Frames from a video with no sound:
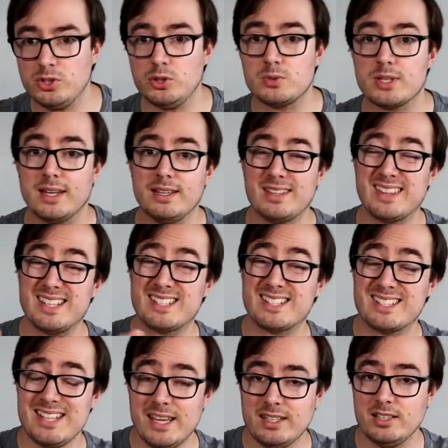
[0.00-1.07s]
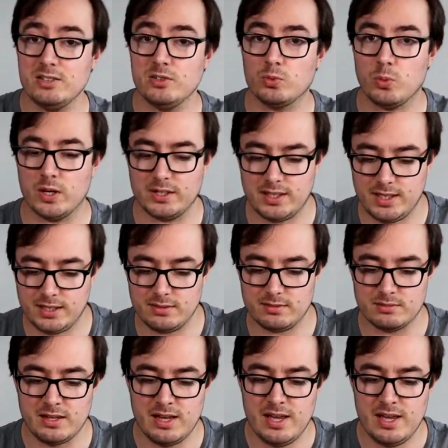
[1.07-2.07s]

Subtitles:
you take the second one in.